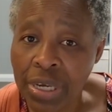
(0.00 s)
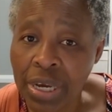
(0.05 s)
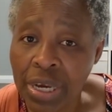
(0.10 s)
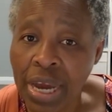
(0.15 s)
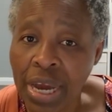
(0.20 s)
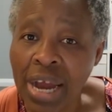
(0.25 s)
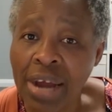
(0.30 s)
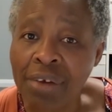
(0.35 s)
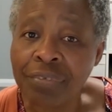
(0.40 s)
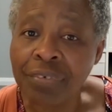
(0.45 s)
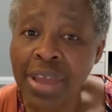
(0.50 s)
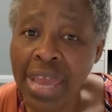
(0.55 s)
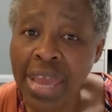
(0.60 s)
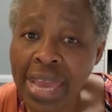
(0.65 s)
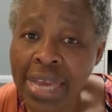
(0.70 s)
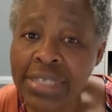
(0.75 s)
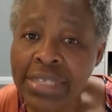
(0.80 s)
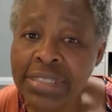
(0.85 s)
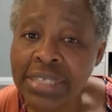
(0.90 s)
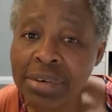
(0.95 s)
have
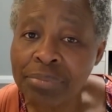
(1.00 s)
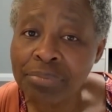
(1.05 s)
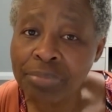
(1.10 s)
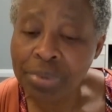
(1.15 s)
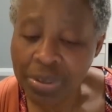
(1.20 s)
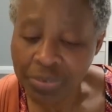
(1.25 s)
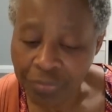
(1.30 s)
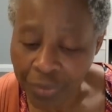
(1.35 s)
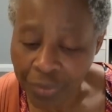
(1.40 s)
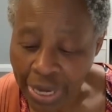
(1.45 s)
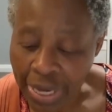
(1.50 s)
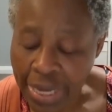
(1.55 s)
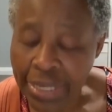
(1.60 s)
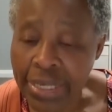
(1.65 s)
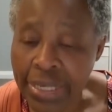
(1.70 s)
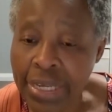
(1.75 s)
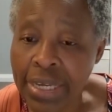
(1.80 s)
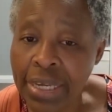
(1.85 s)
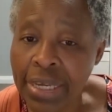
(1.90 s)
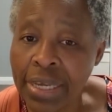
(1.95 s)

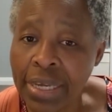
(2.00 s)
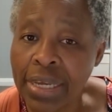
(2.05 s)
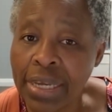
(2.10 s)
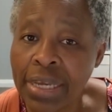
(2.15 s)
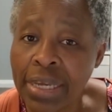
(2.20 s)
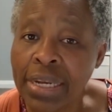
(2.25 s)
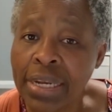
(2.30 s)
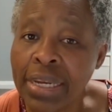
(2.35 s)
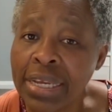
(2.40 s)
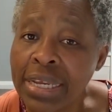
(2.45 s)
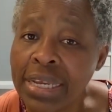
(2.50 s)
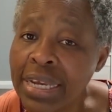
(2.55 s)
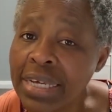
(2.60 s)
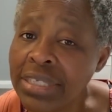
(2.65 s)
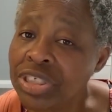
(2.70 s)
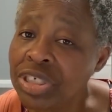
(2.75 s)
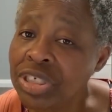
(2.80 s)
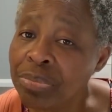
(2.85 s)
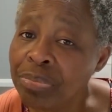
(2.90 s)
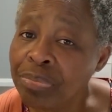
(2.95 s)
exemplified
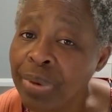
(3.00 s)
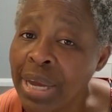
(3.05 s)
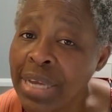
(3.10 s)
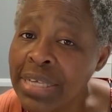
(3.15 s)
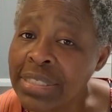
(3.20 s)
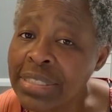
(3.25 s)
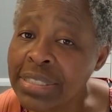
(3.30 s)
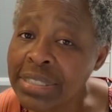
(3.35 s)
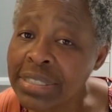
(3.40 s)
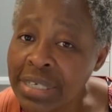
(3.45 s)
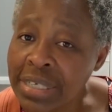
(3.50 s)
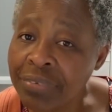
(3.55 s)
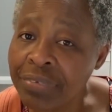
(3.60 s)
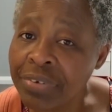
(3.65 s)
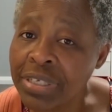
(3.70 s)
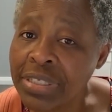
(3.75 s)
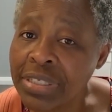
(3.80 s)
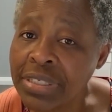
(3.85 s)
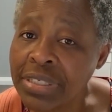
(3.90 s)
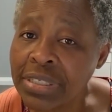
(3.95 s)
leadership by
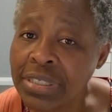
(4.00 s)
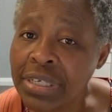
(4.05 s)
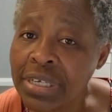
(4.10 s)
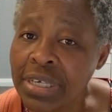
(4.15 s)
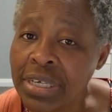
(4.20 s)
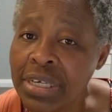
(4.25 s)
service,